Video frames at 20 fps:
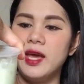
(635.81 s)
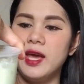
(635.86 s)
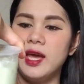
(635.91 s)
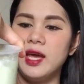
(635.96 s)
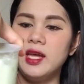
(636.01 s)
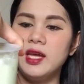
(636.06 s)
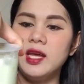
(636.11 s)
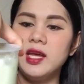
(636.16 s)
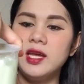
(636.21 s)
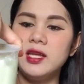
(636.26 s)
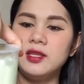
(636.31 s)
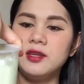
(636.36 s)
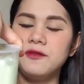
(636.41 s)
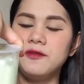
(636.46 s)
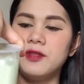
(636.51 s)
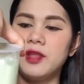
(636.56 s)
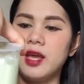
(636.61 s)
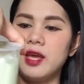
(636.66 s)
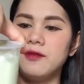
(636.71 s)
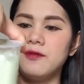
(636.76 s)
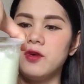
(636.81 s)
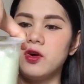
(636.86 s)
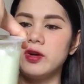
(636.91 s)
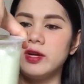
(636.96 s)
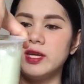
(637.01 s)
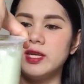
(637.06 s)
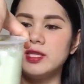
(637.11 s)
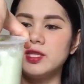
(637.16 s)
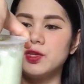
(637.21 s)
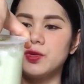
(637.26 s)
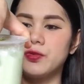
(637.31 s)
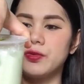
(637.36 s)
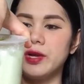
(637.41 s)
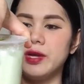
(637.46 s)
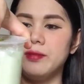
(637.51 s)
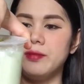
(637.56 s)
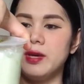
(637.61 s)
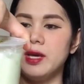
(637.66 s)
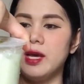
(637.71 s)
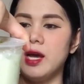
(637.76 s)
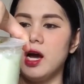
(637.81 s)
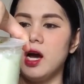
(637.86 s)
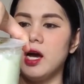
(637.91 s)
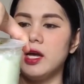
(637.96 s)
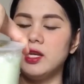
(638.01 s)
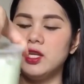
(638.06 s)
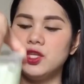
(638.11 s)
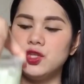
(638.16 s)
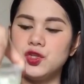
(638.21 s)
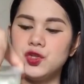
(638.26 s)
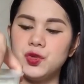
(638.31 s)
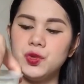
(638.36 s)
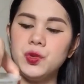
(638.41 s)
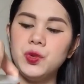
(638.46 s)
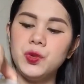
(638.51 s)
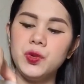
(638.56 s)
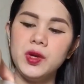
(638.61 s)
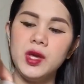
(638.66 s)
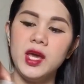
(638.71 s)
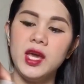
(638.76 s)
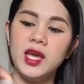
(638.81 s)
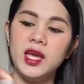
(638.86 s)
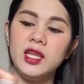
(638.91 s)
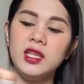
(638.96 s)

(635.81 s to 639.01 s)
And the flavor is creamy honeydew.